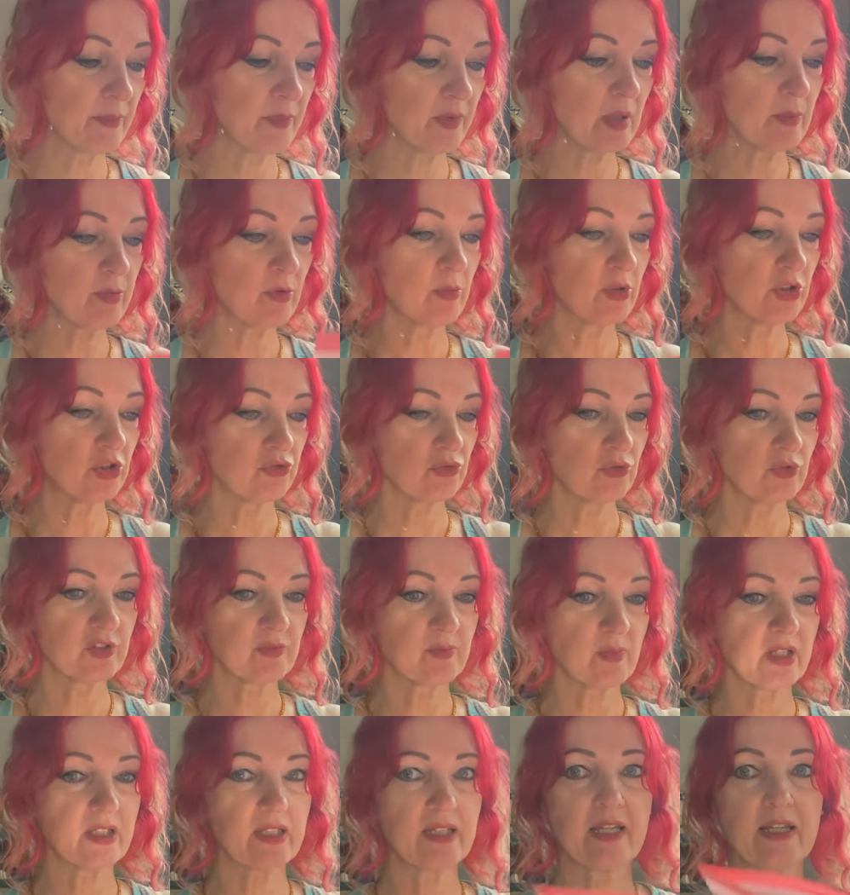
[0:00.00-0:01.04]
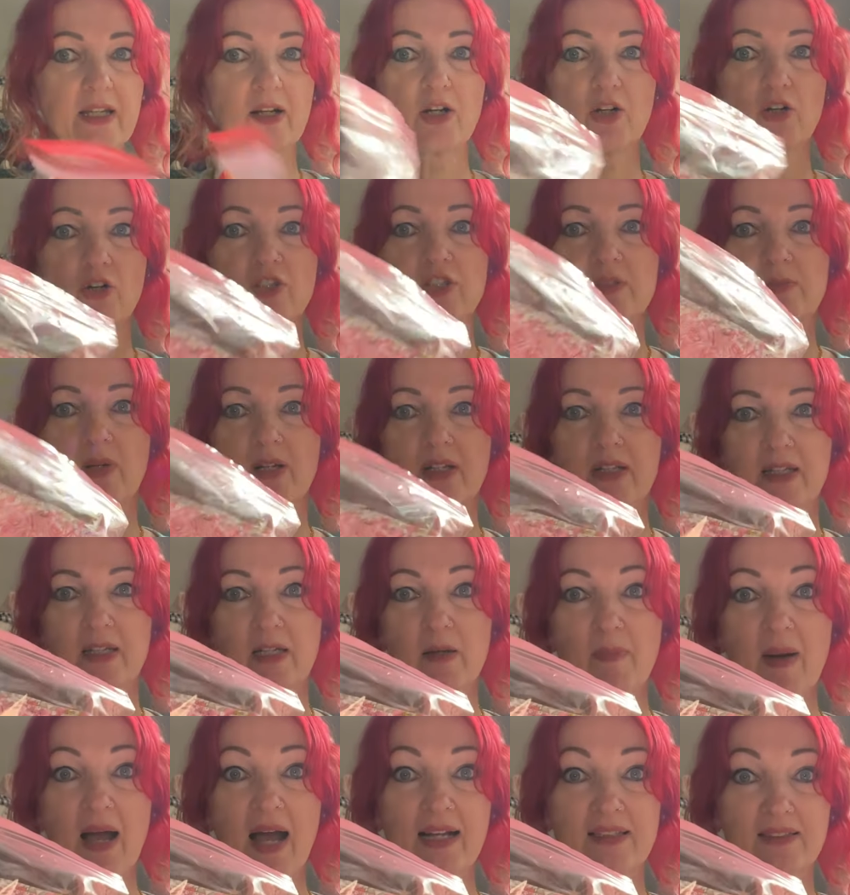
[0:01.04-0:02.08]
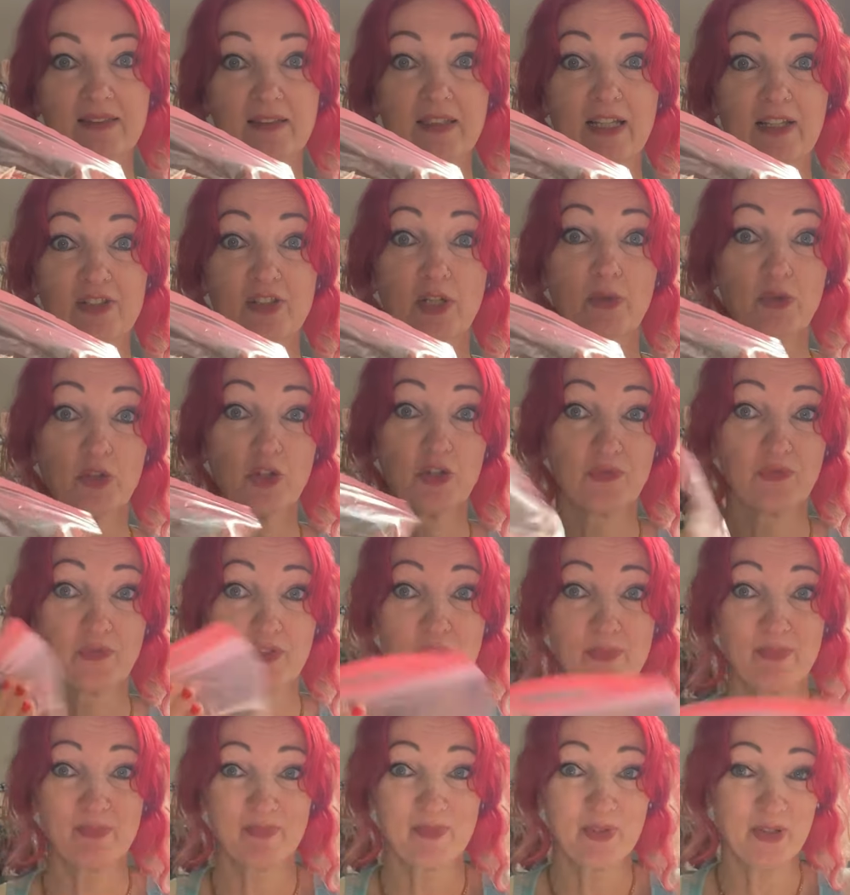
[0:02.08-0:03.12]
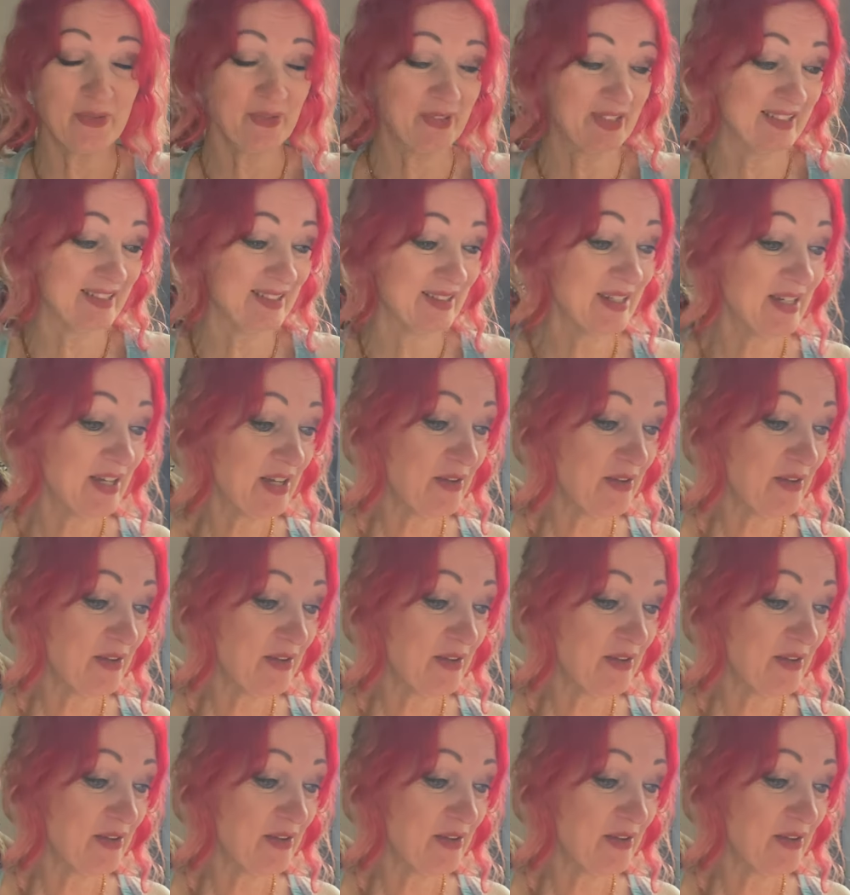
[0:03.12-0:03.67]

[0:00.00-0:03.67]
When I bought my drawers from IKEA, I got some IKEA bags, and they're so good for using